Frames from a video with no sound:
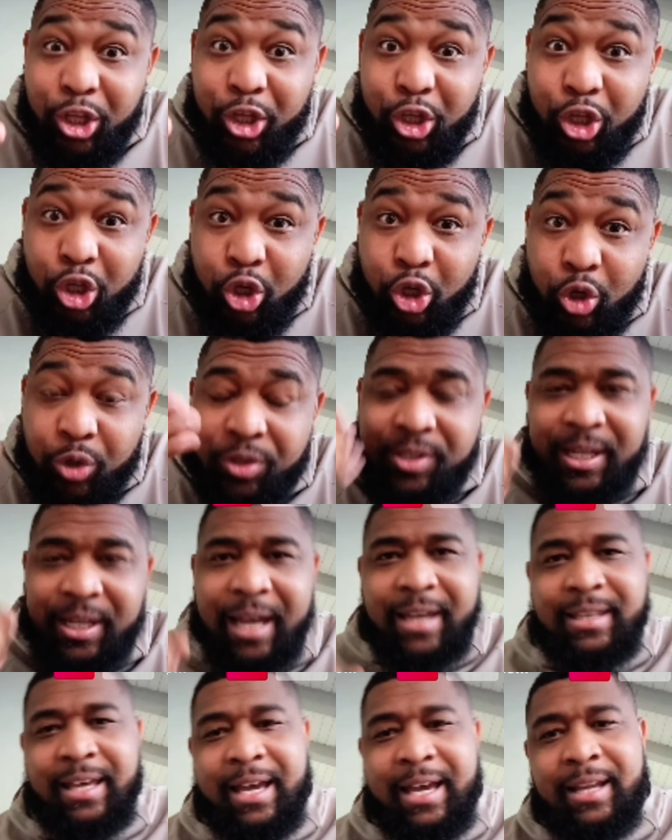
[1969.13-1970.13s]
You
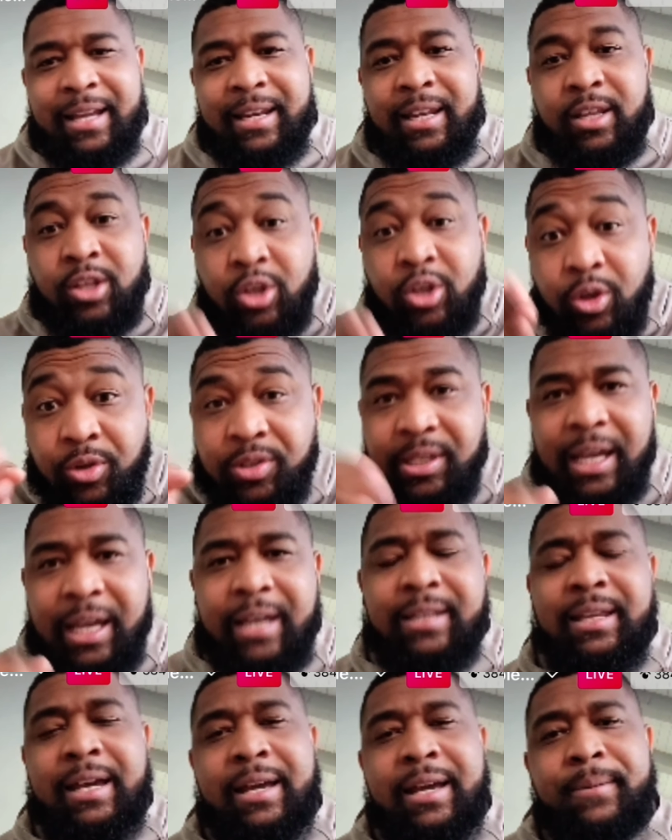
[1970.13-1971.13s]
say that. You
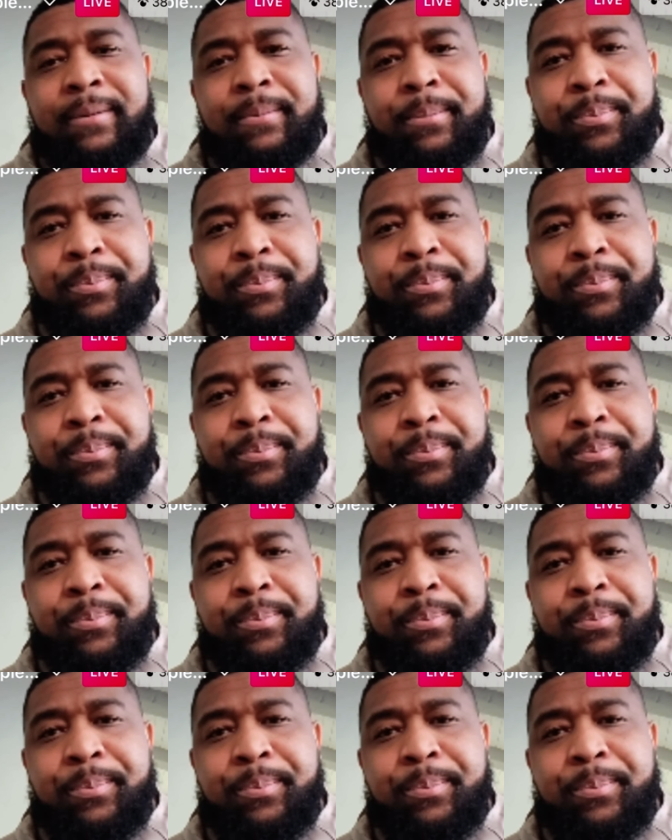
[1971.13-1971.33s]
say that.